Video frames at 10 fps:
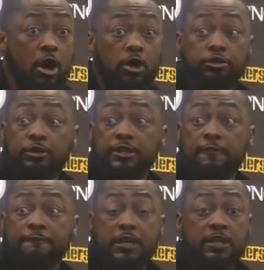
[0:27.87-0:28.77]
altering
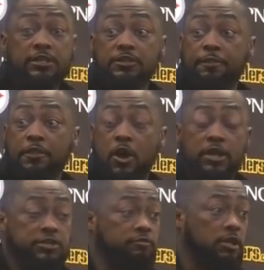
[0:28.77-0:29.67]
of feelings and
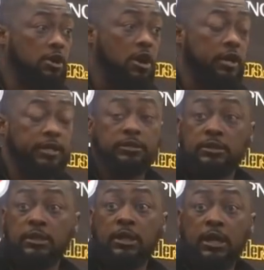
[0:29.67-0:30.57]
thoughts
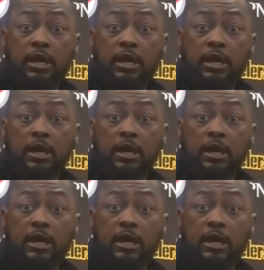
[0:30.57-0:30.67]
regarding